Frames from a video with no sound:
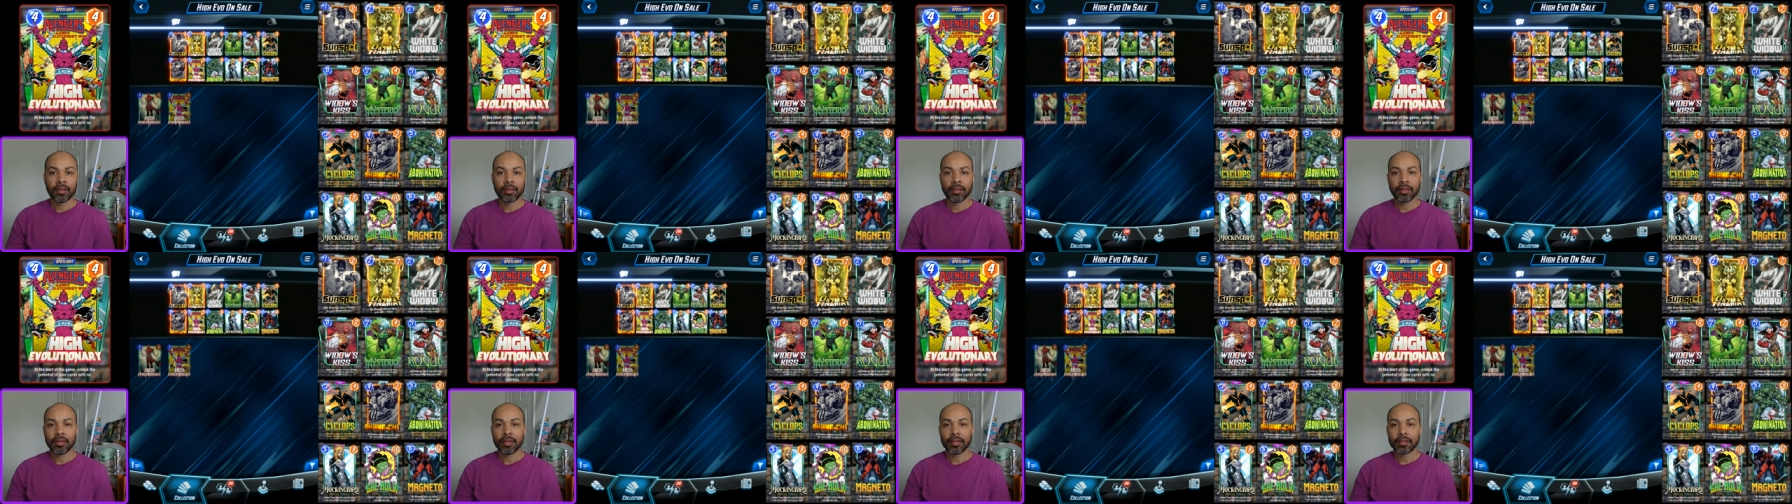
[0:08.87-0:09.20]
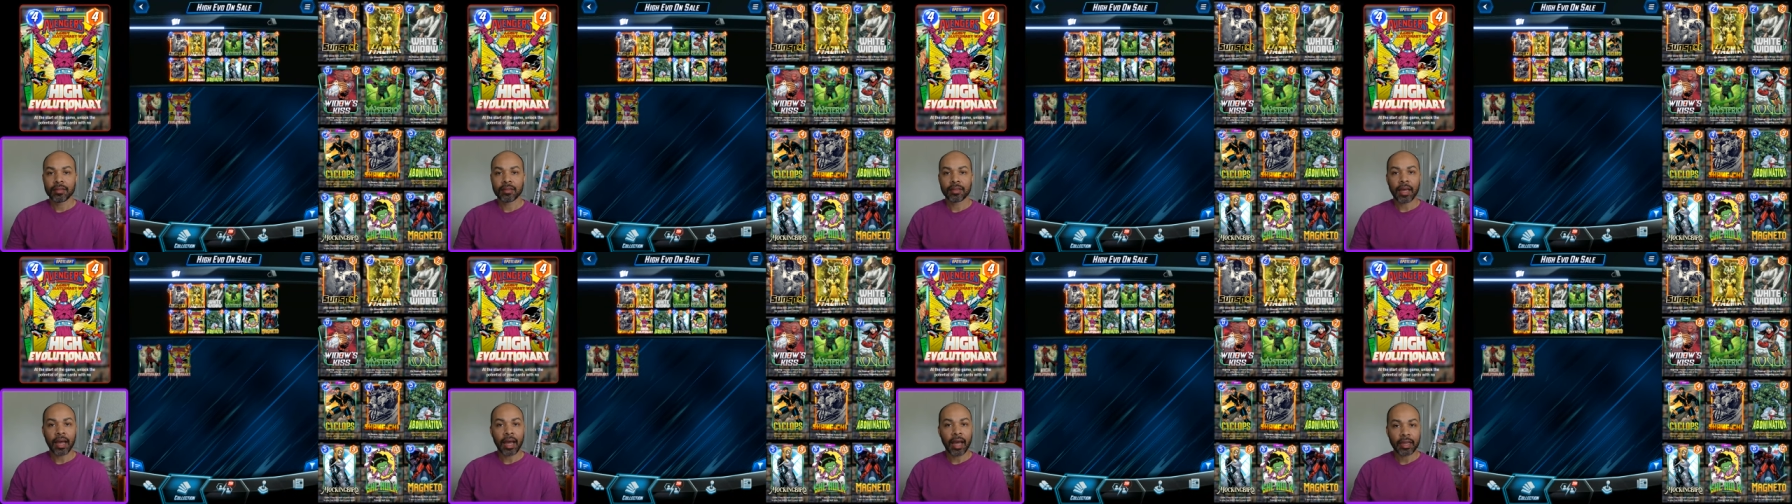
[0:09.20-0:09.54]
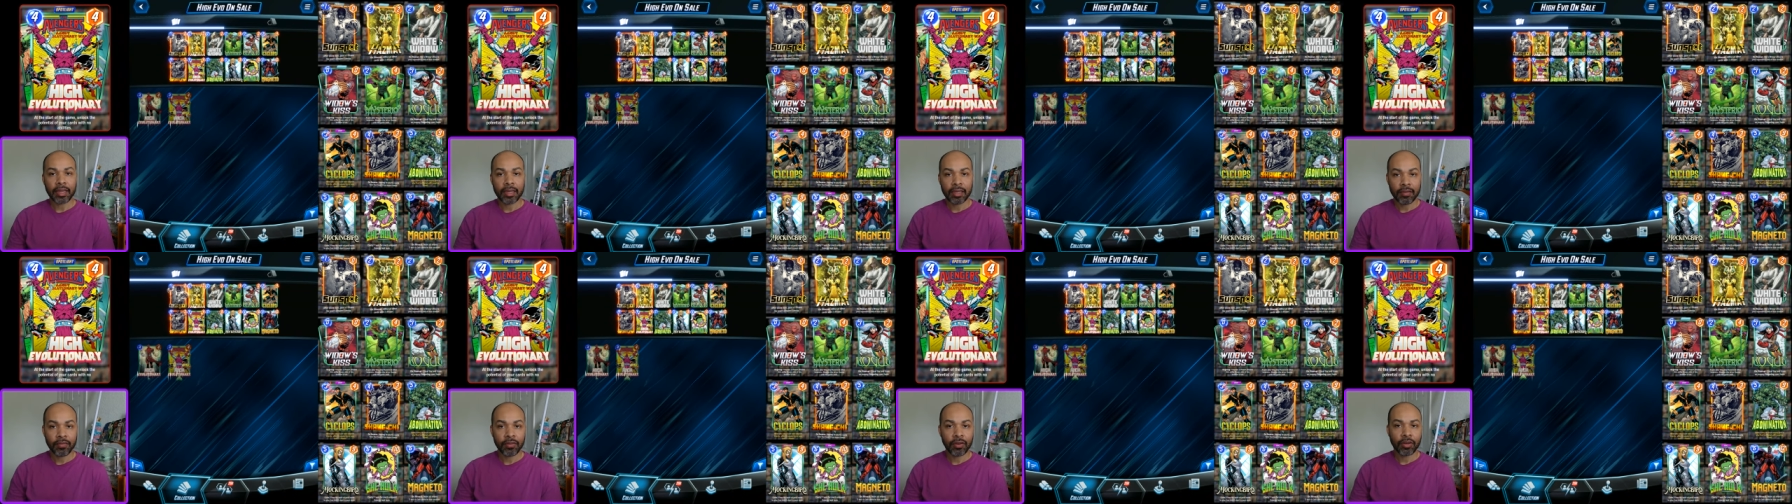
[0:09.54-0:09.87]
This is a High
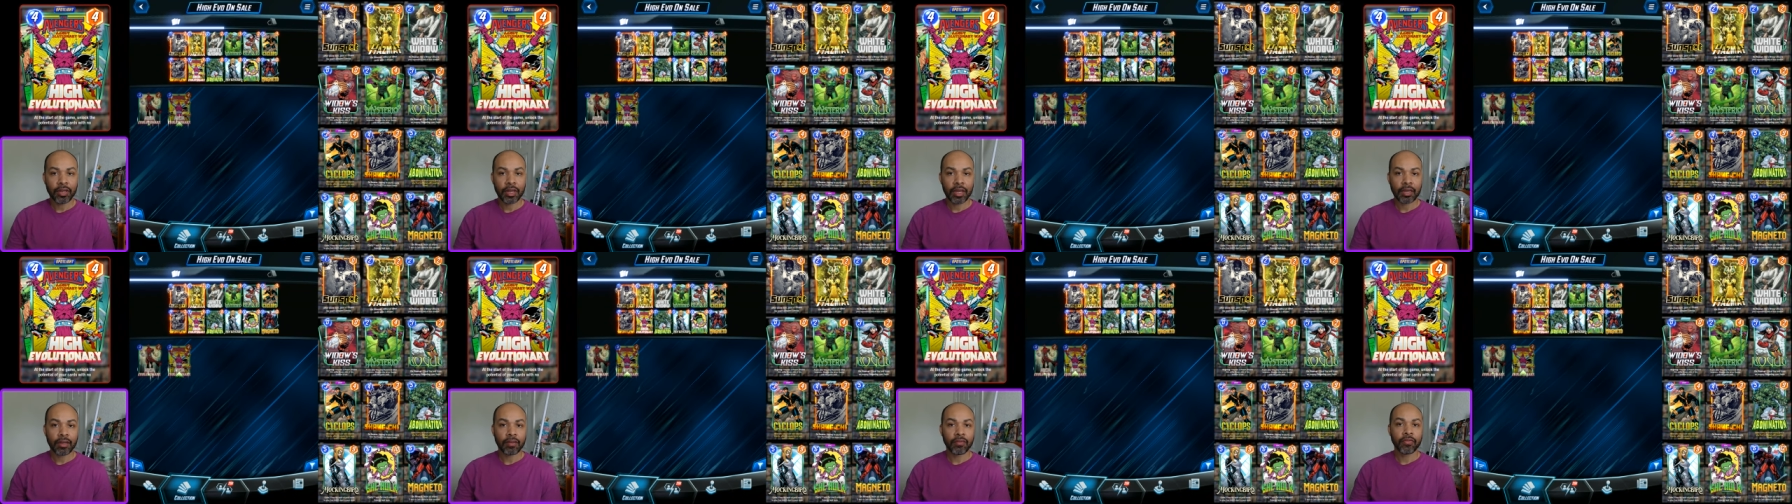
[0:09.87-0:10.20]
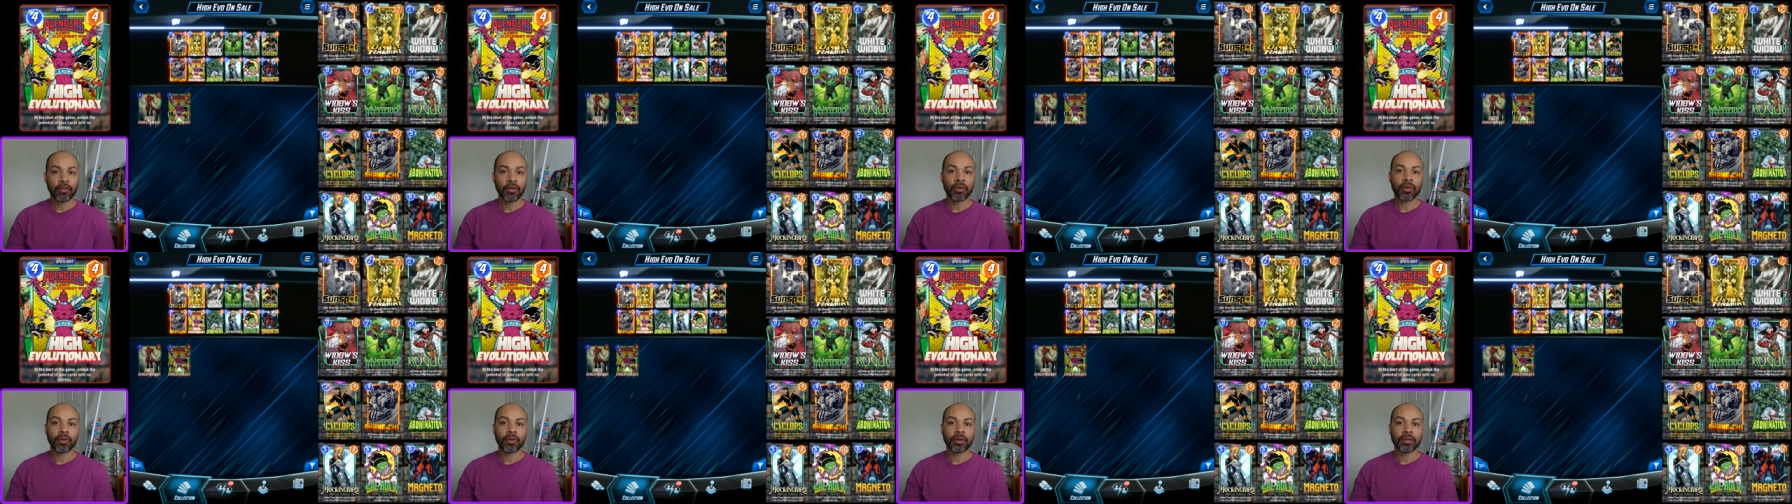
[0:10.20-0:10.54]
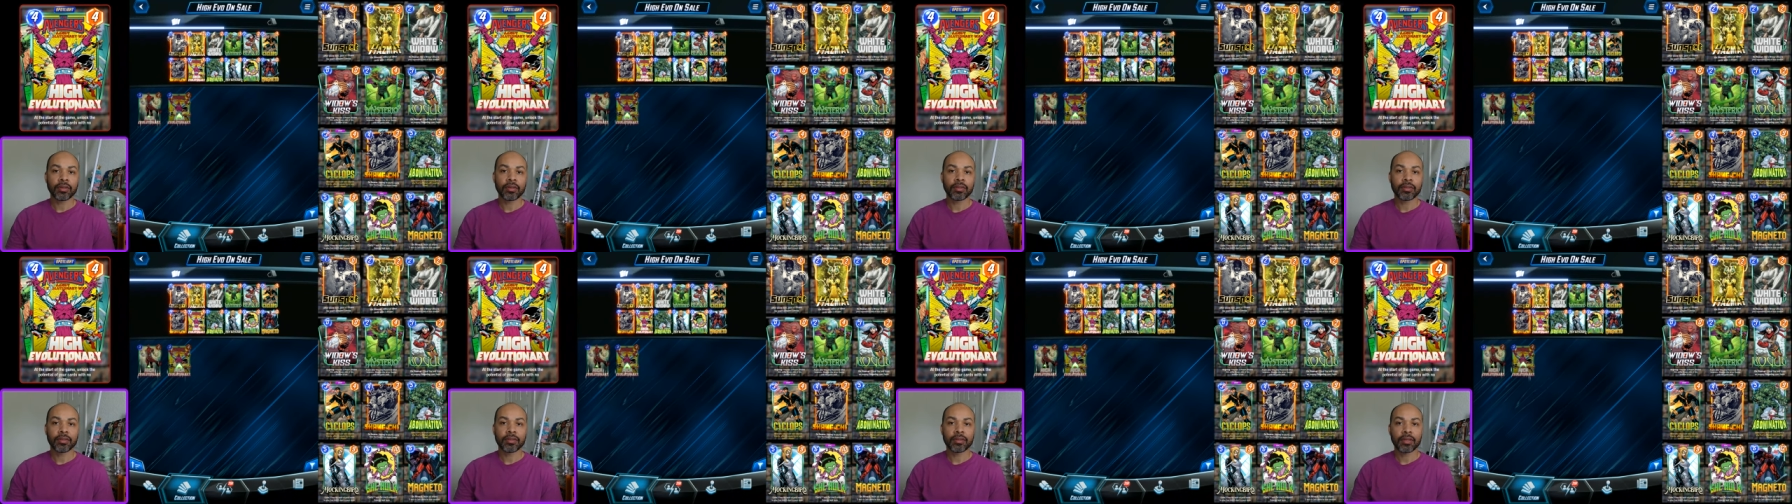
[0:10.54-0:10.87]
Evo deck, of
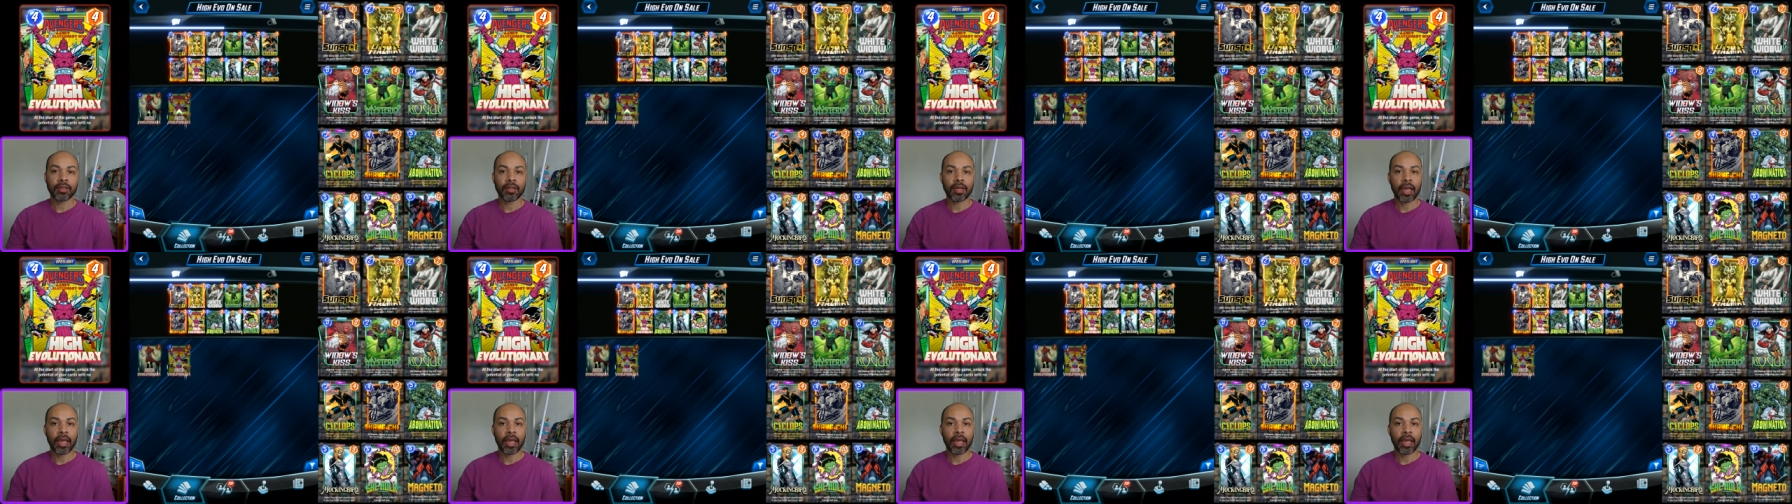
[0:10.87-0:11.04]
course,